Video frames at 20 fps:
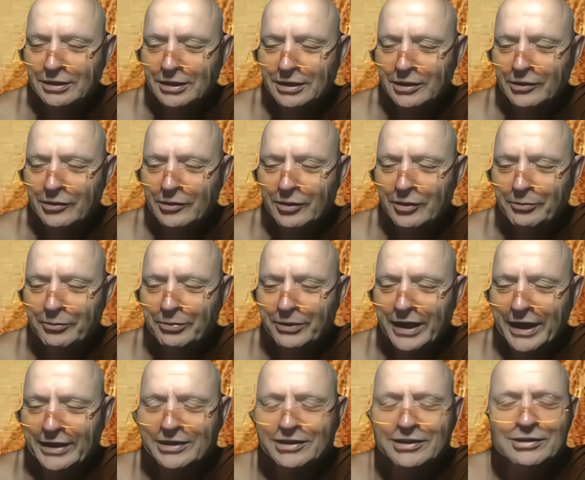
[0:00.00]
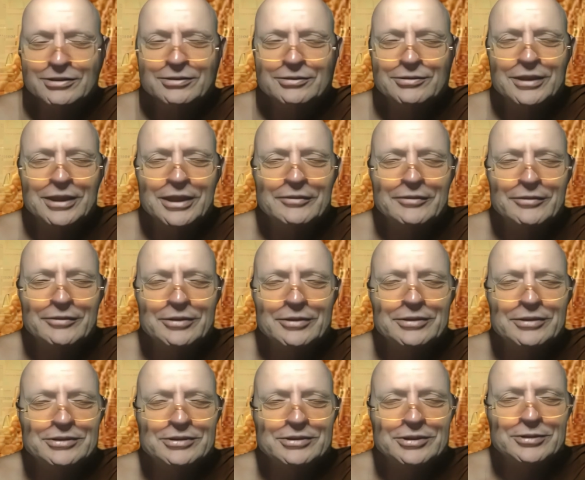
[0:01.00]
you know, on a practical level,
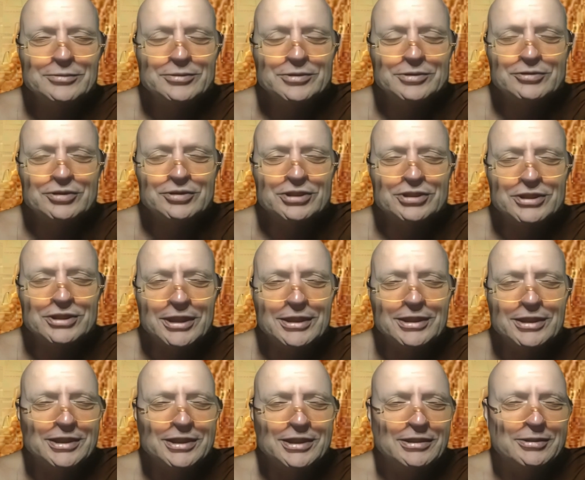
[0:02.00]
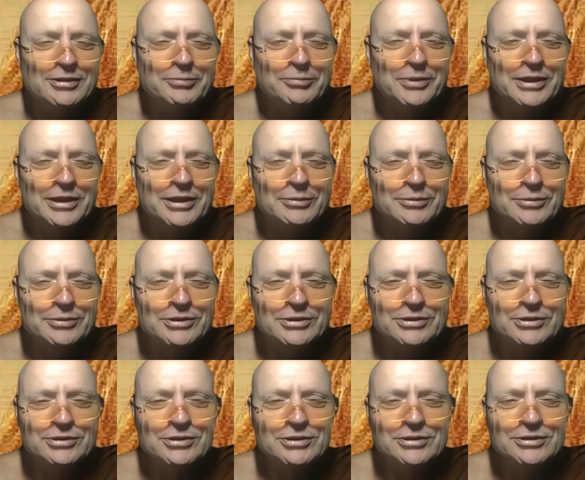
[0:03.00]
in terms of study, you know, being able
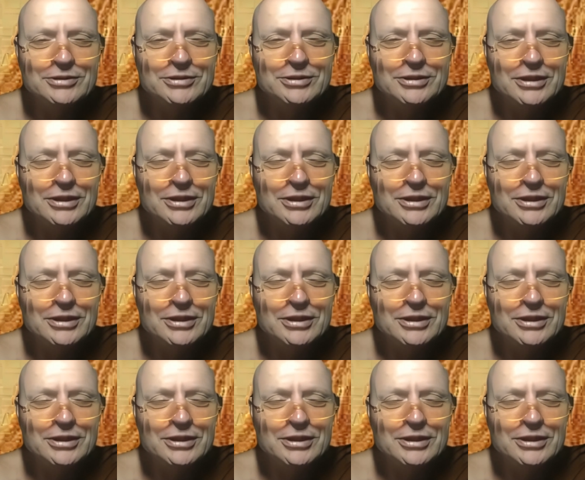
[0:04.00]
just to